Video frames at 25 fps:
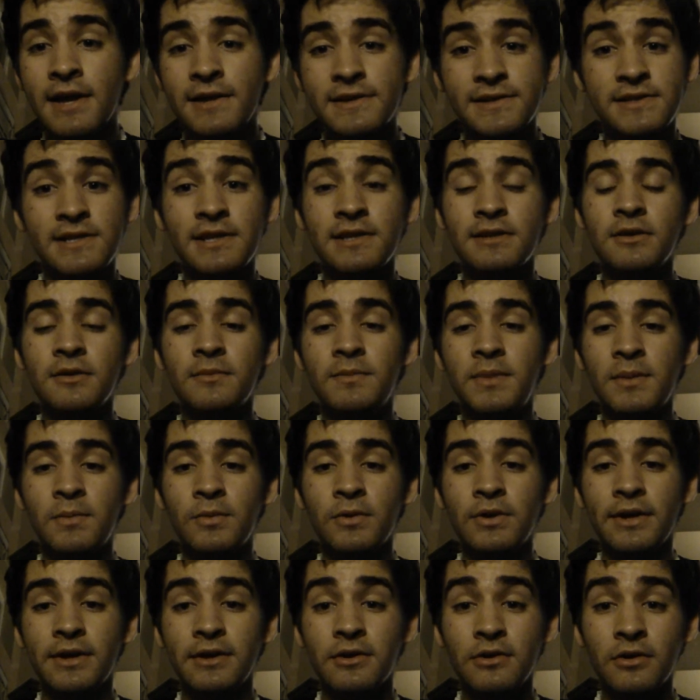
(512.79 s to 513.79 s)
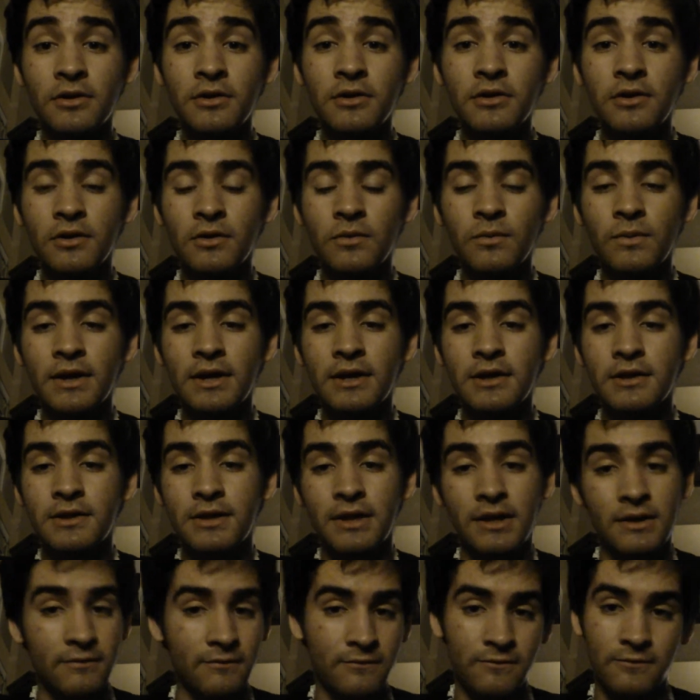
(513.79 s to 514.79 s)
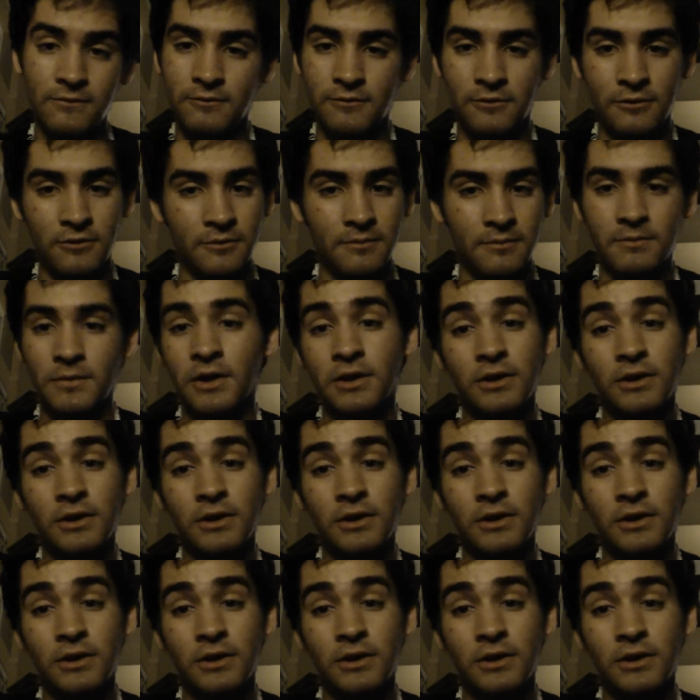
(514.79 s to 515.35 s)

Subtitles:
Stick to the people that you're good with. If you're